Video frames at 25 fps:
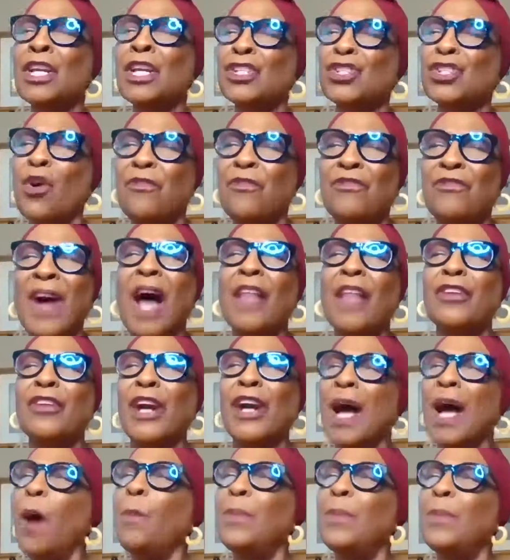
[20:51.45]
So,
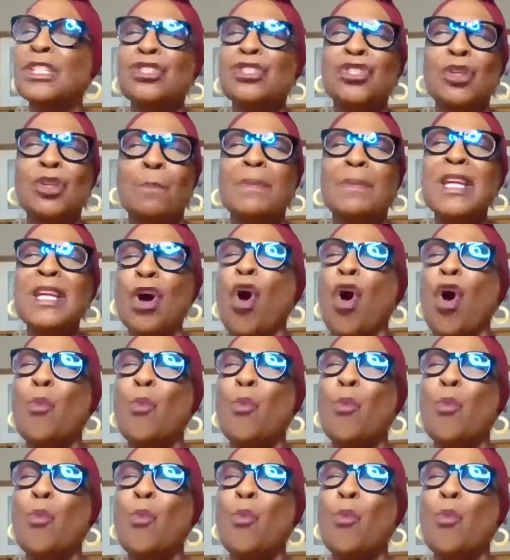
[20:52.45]
Father, help us to be